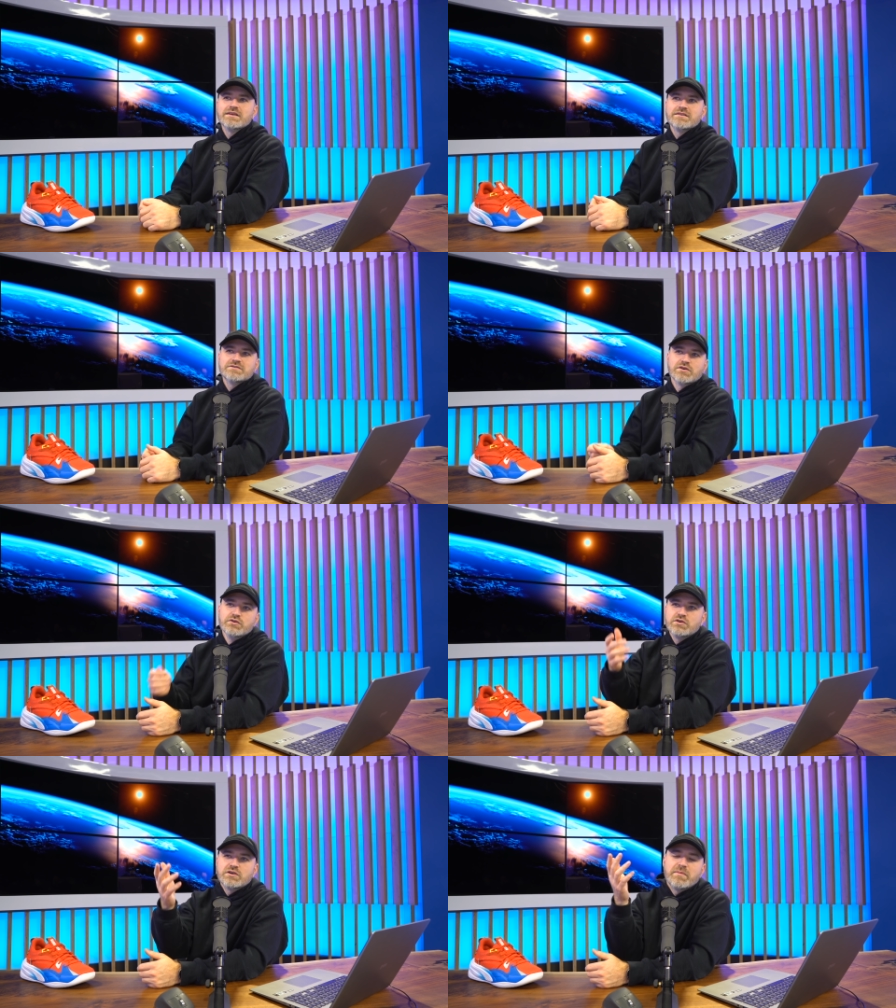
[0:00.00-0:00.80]
So
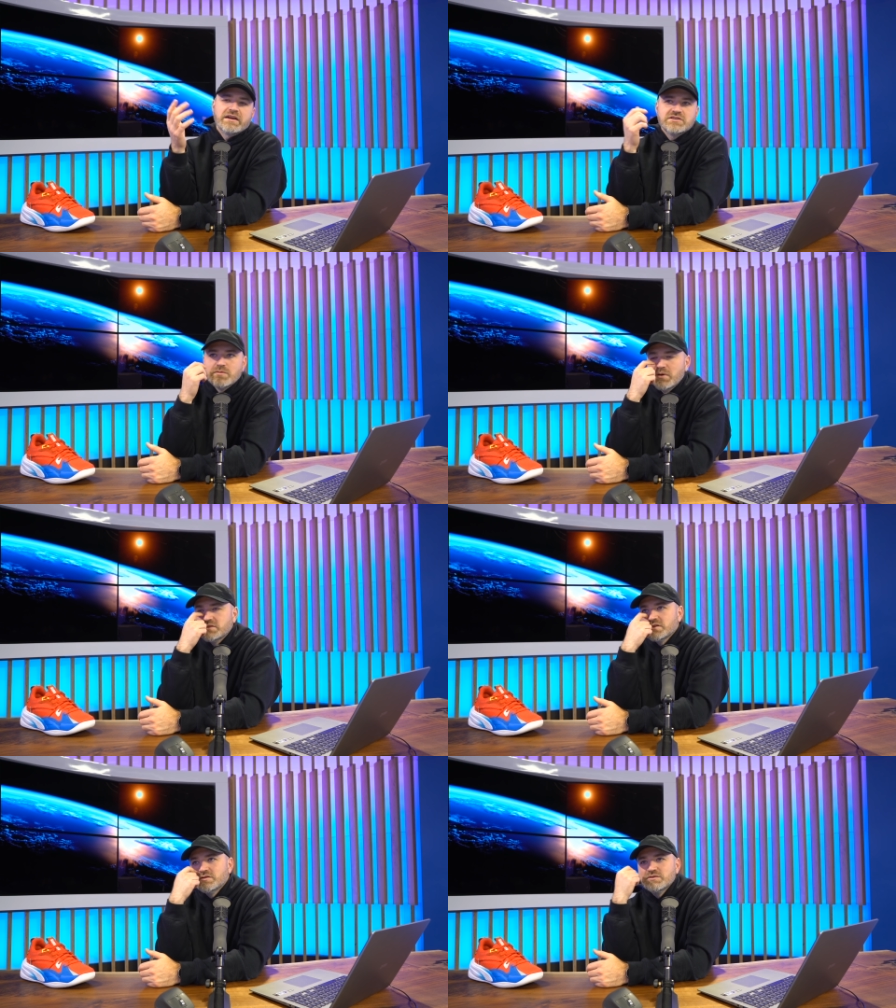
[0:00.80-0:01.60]
you could imagine a
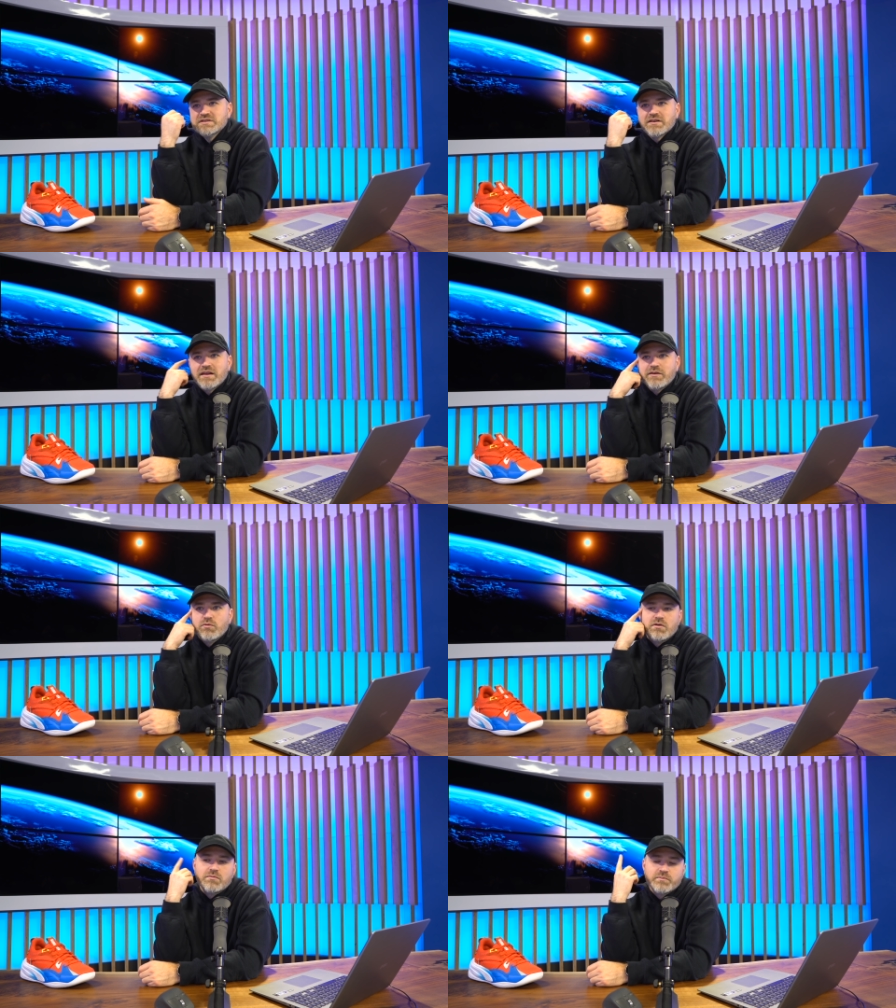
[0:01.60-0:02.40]
bunch of dudes that are like,
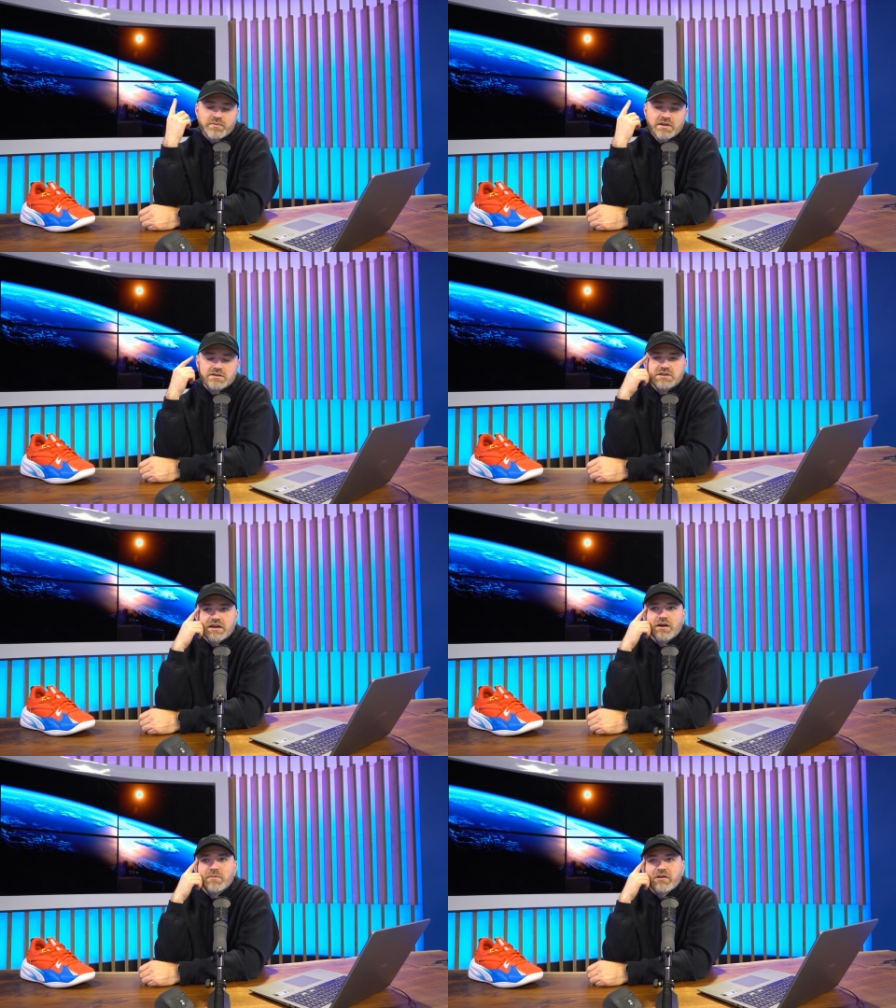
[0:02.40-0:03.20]
well,
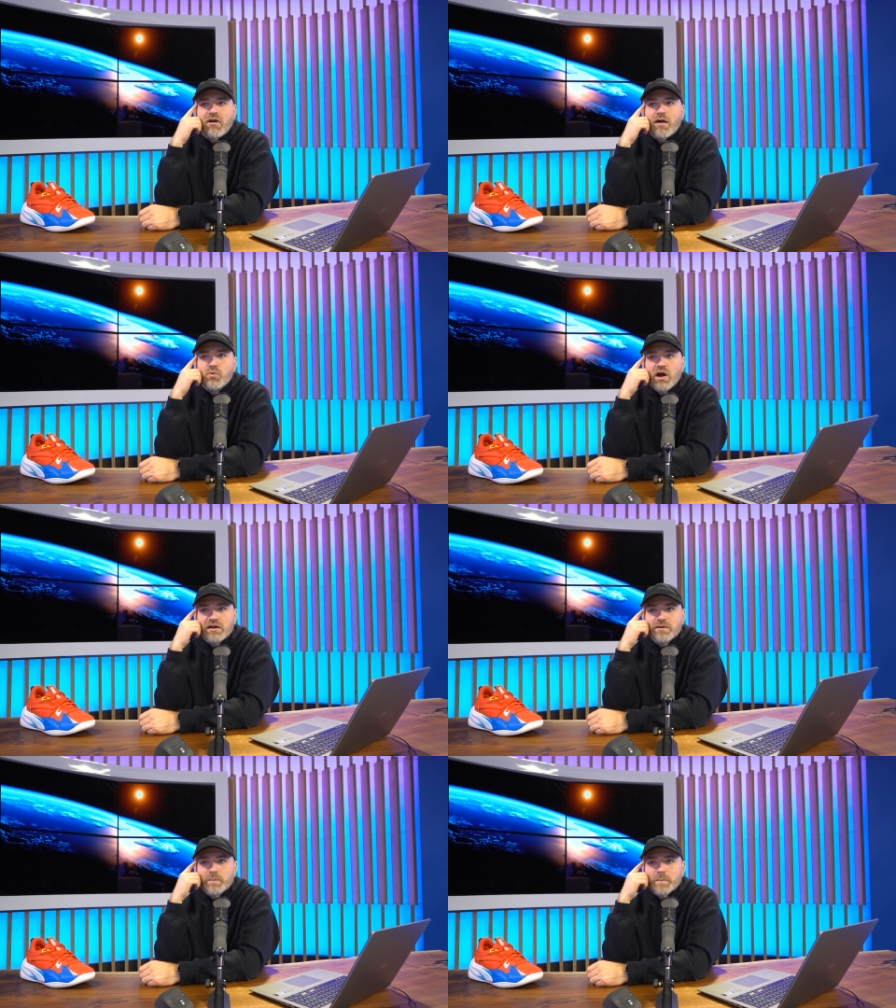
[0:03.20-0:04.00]
check out my Crab
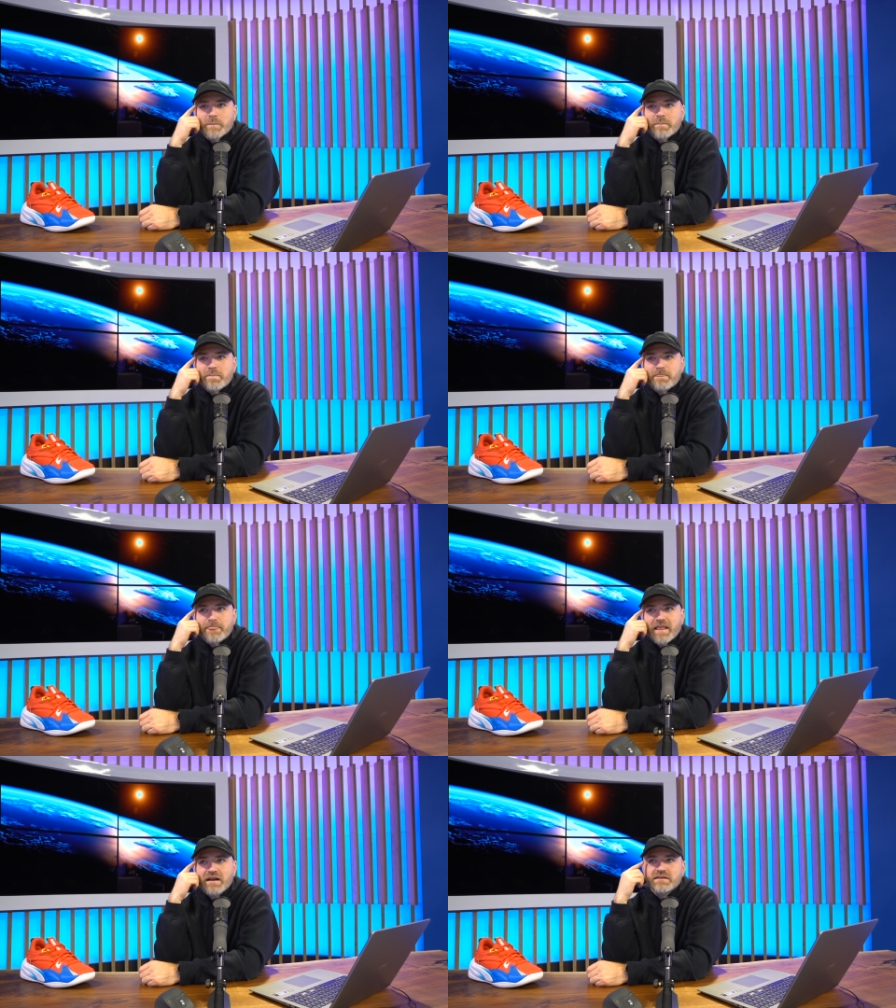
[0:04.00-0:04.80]
Walk. And
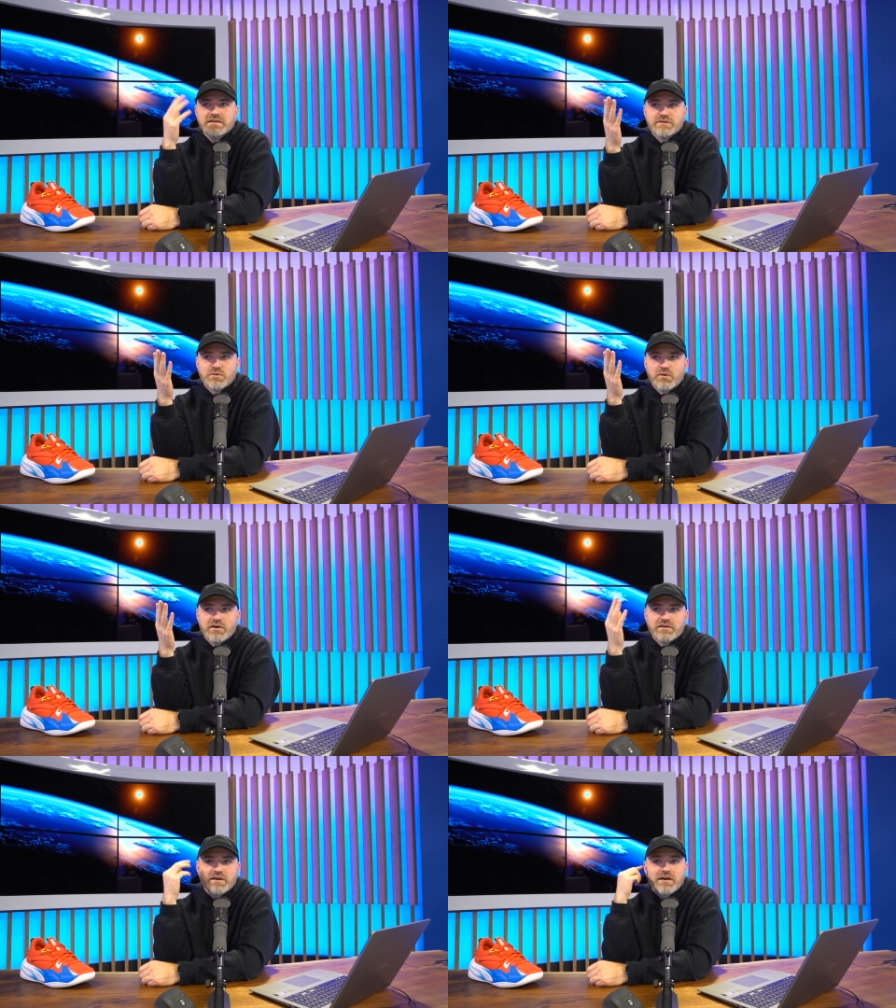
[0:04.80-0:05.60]
then they throw
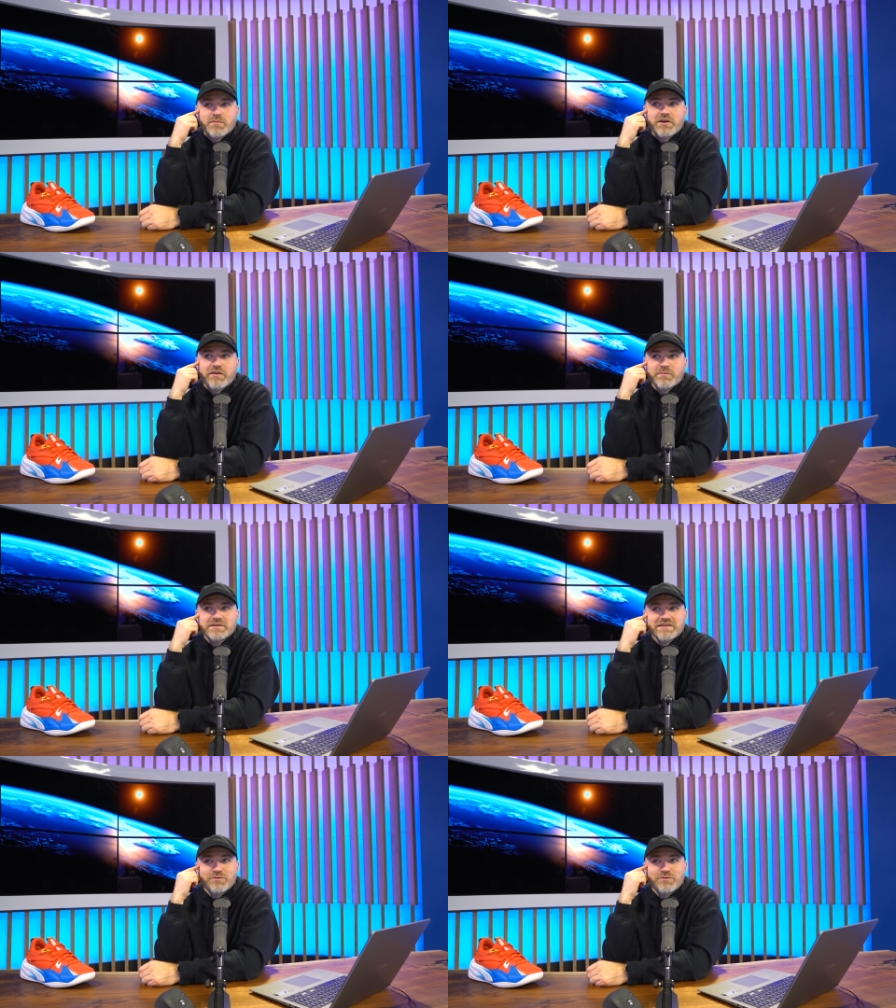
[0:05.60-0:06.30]
it on the Hummer and everybody's like,